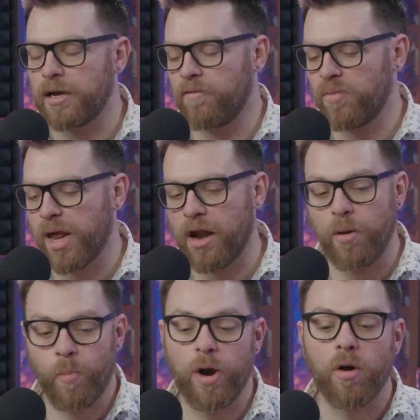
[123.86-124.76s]
and and
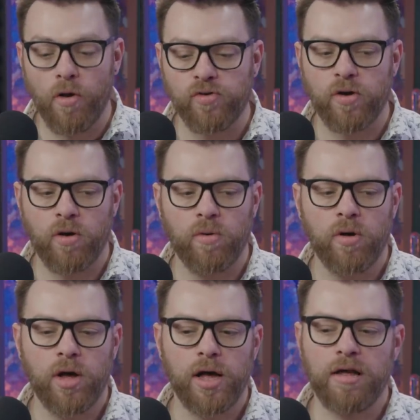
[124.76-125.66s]
but also
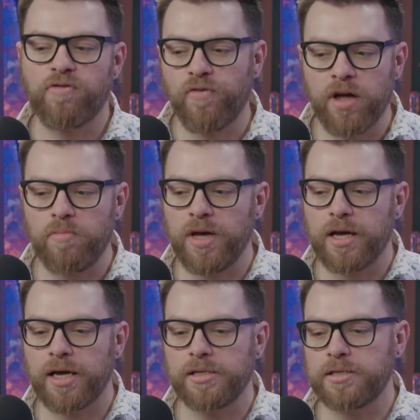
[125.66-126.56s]
it's fun
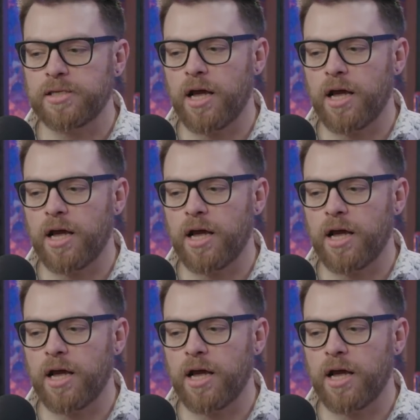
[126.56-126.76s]
because